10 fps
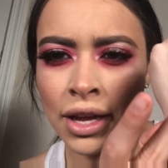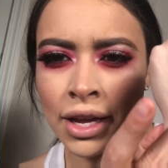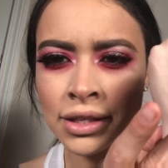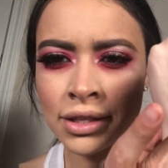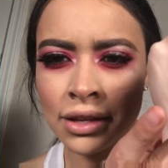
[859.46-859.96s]

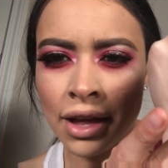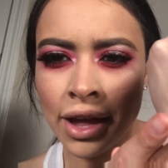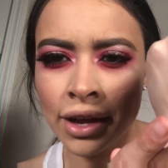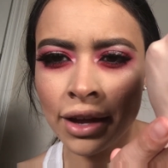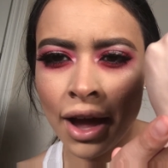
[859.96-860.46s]
it's
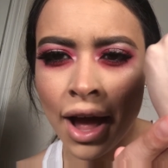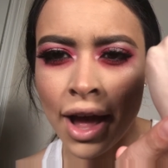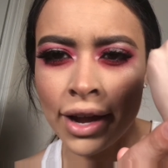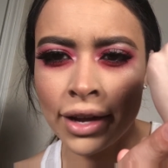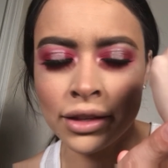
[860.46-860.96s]
like,
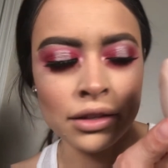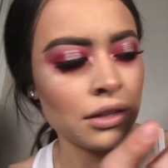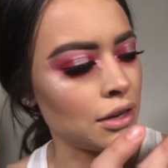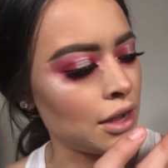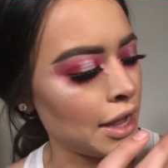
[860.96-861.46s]
I
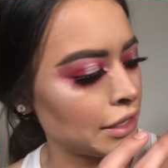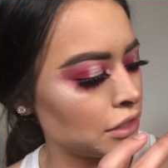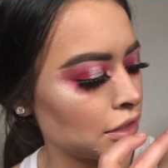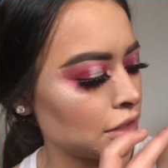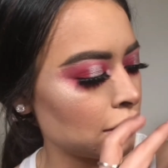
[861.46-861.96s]

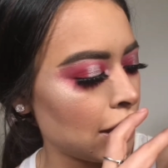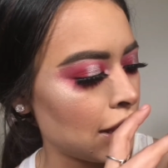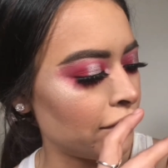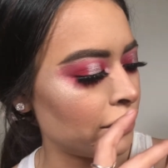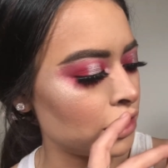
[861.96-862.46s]

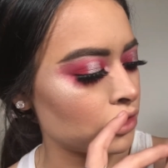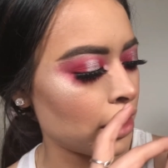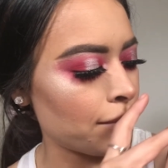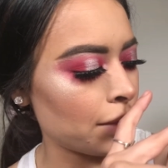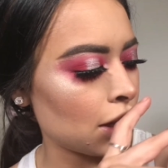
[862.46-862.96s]
can't even
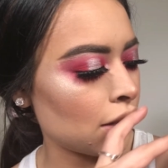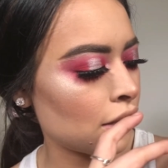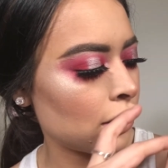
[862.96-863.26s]
describe it.